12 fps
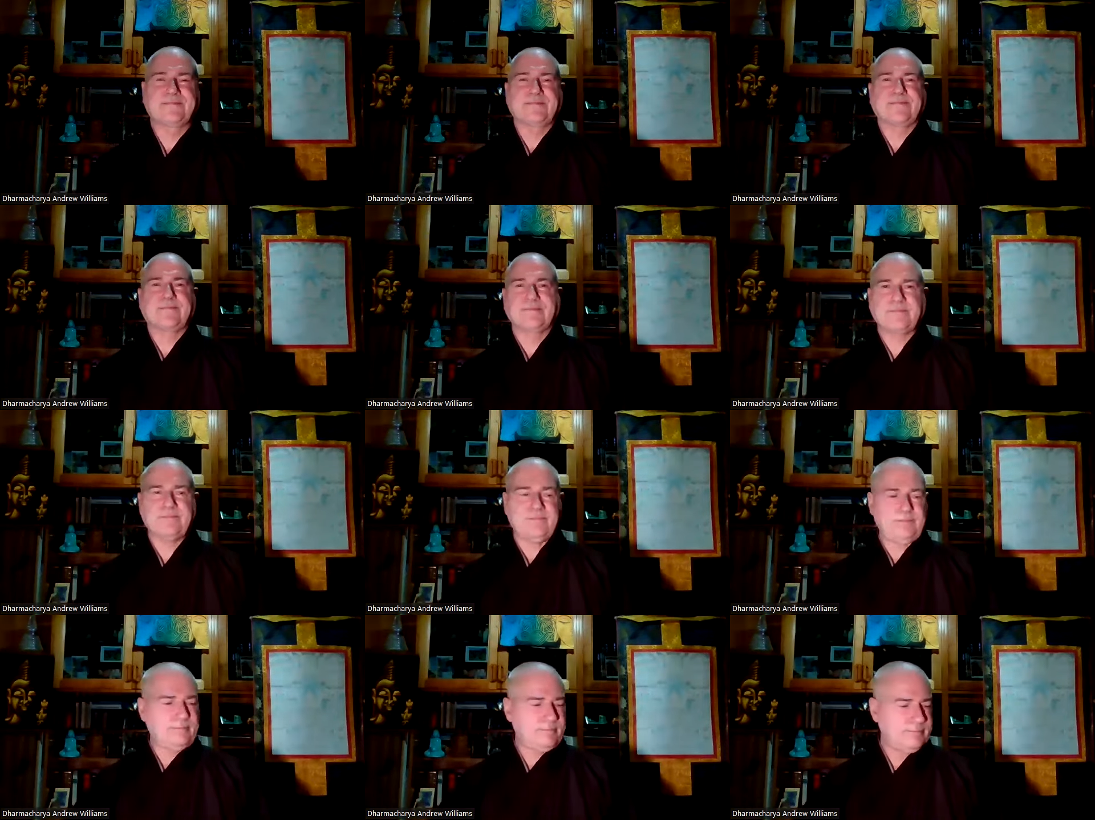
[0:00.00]

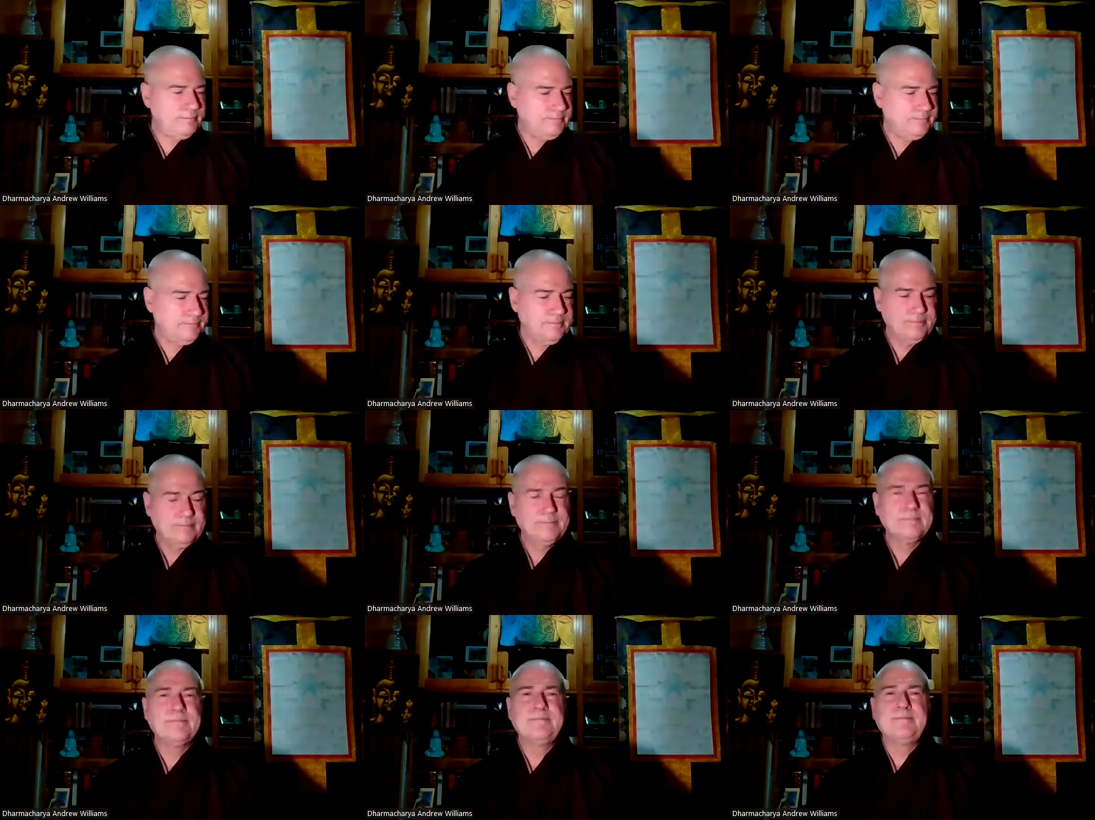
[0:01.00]

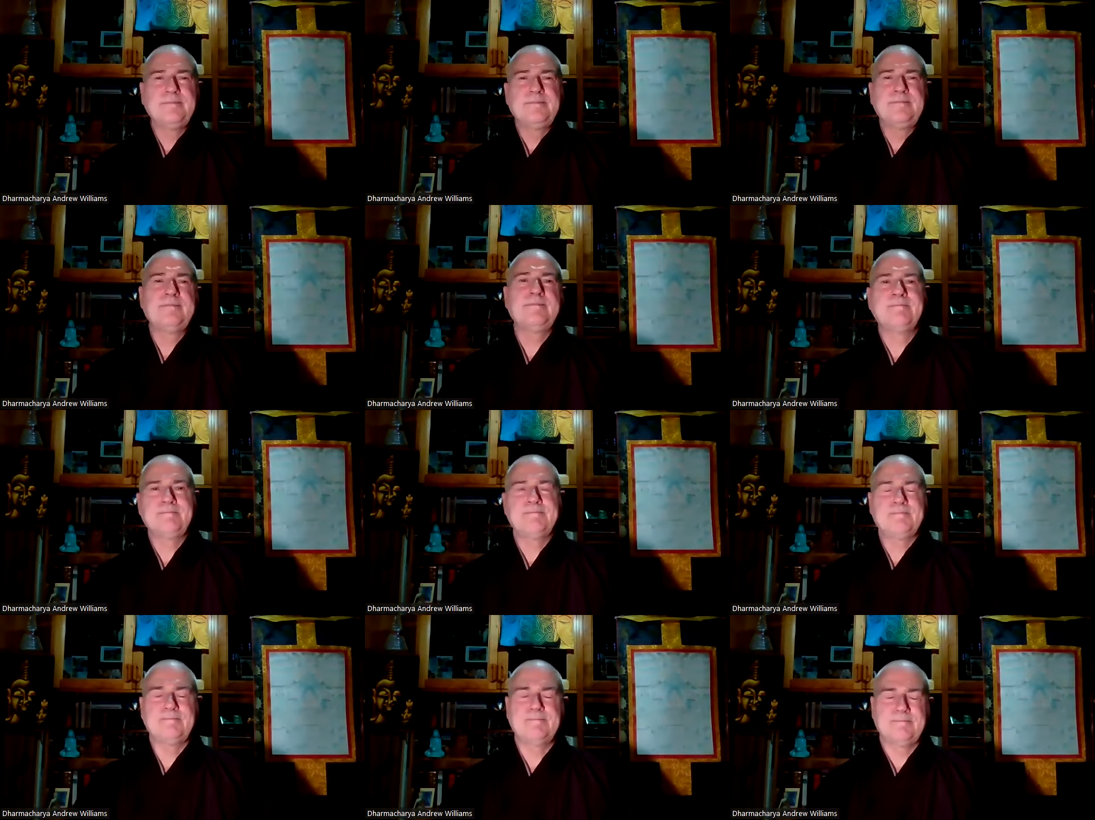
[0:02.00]

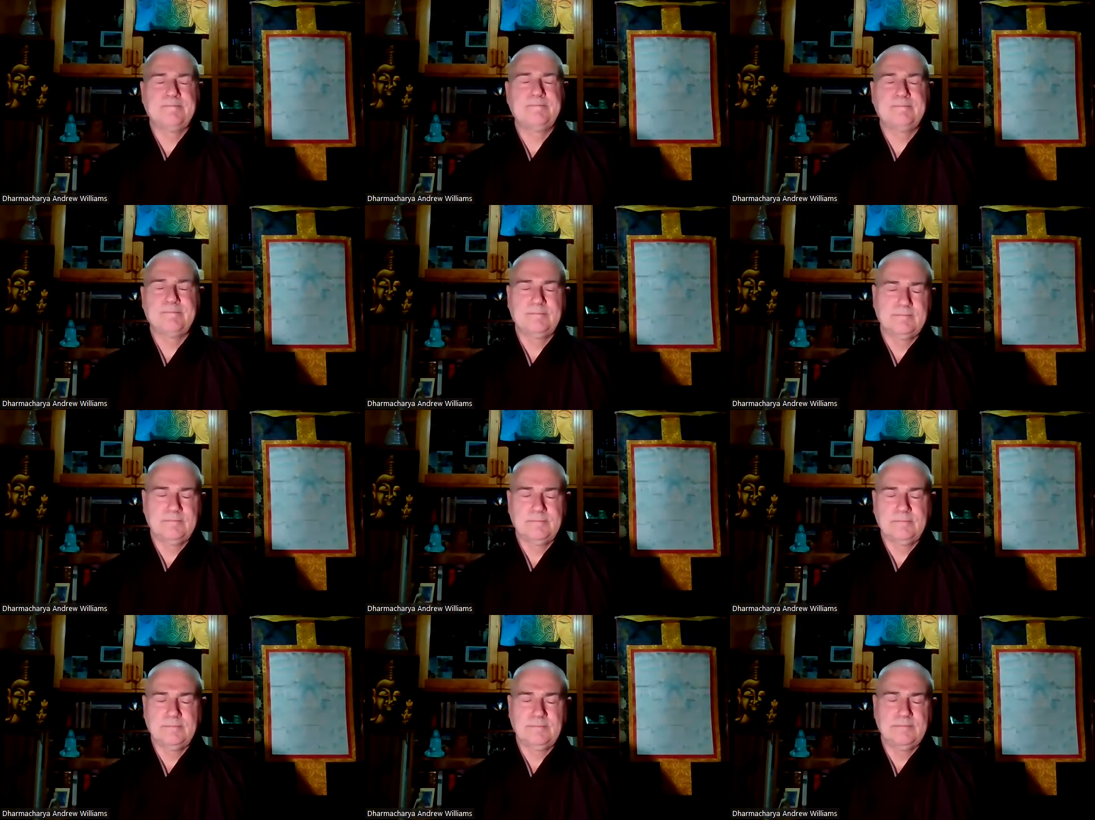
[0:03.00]

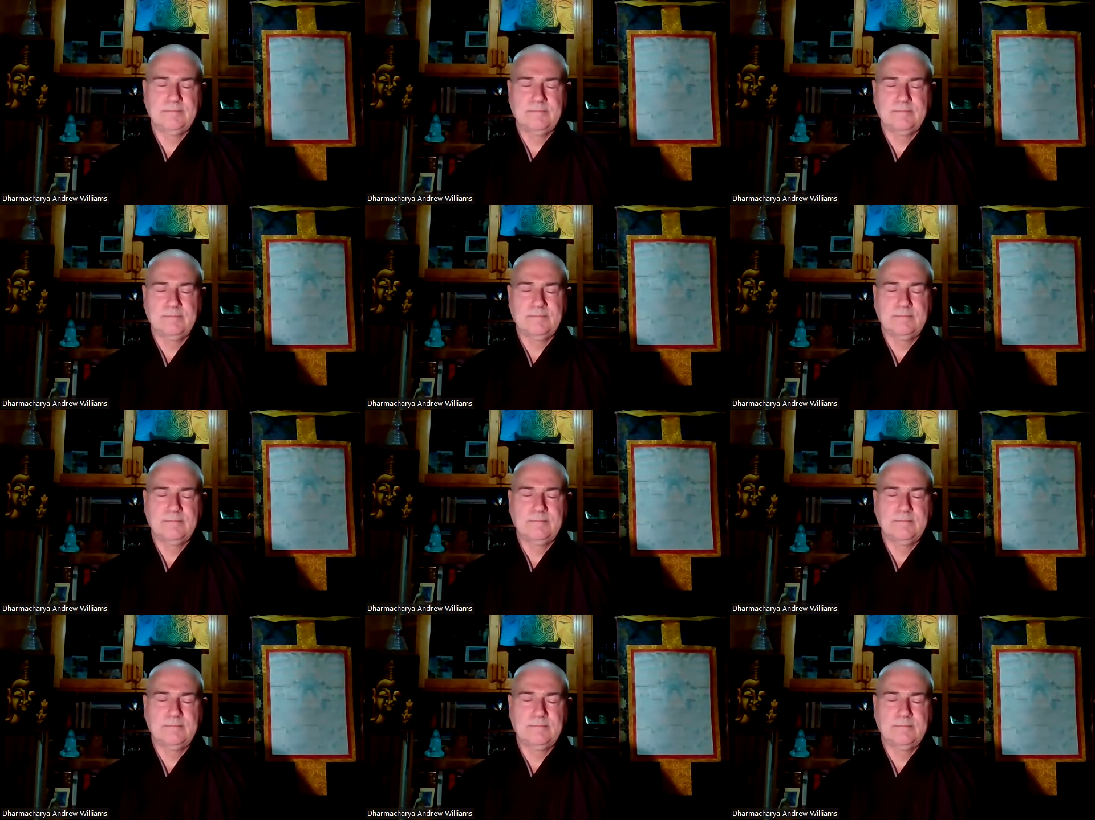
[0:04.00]

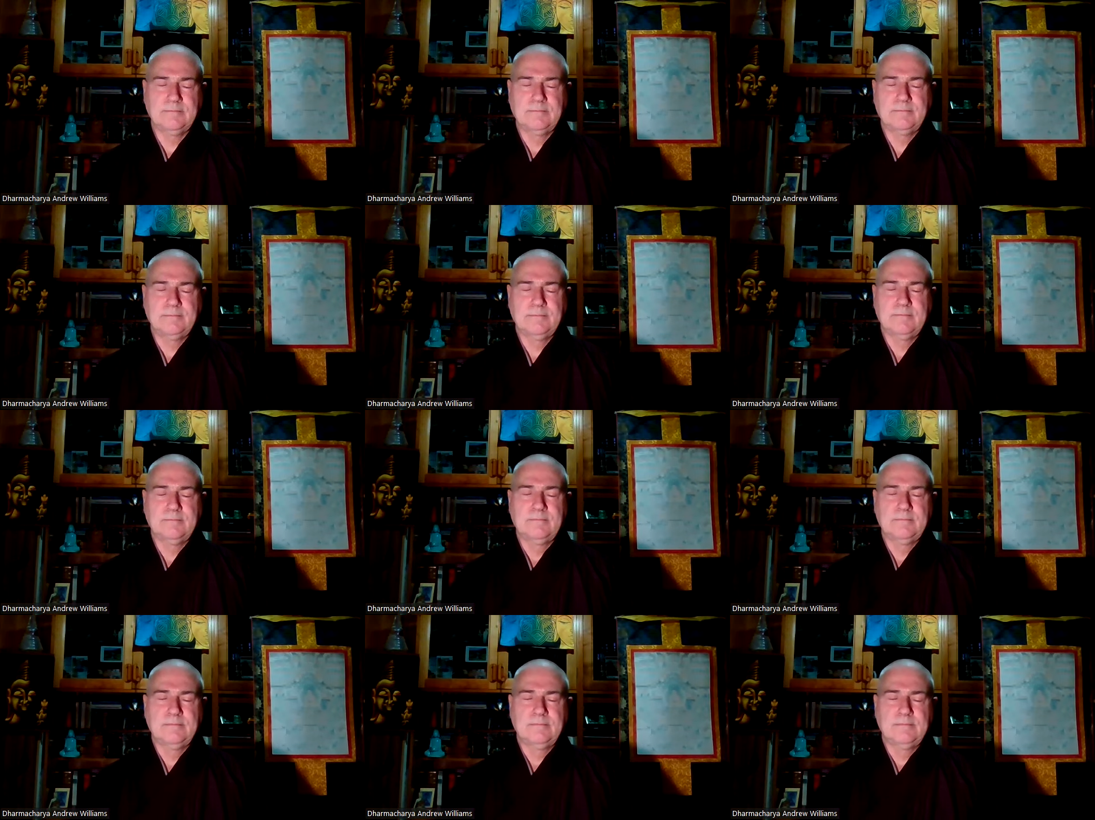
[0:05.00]

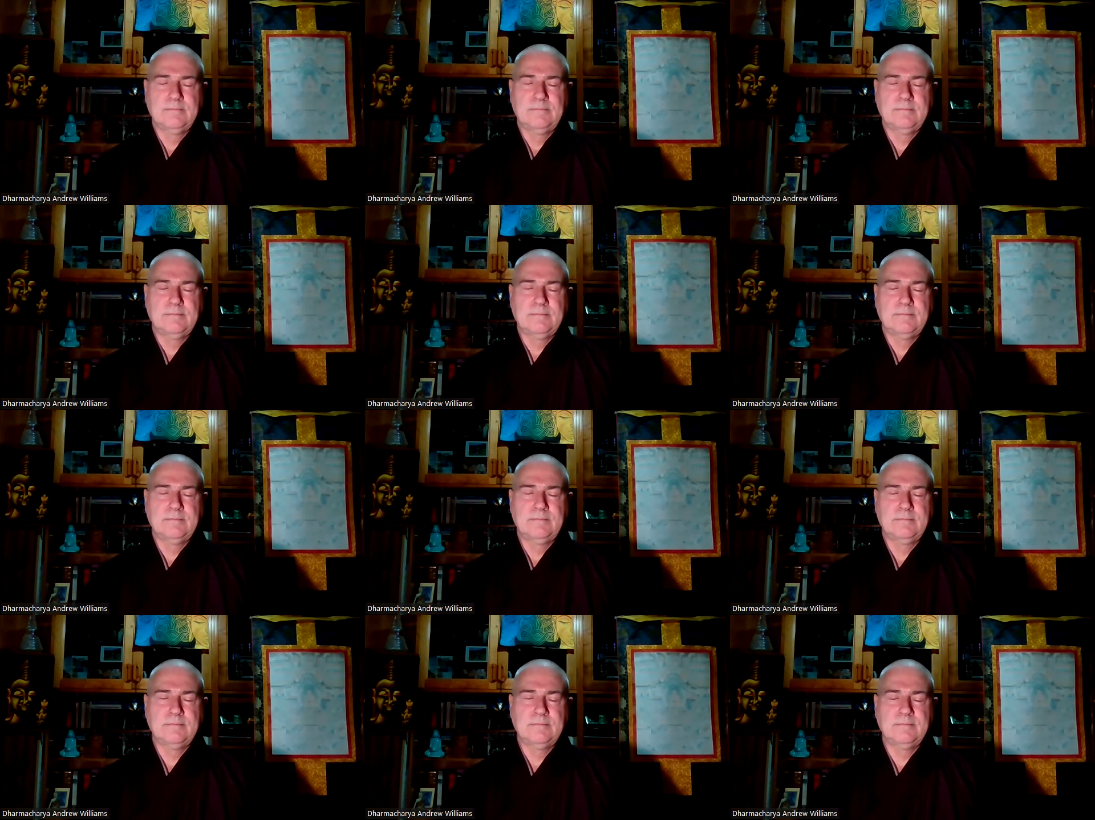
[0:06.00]

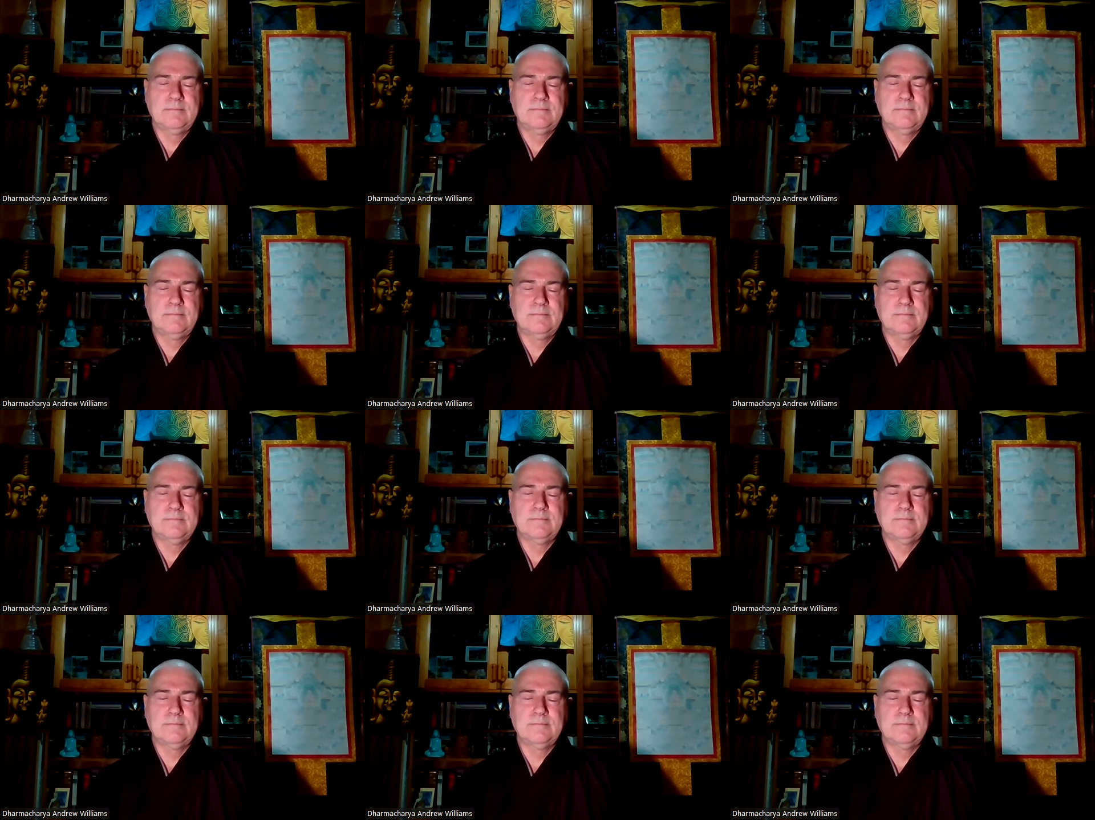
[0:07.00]
(silence)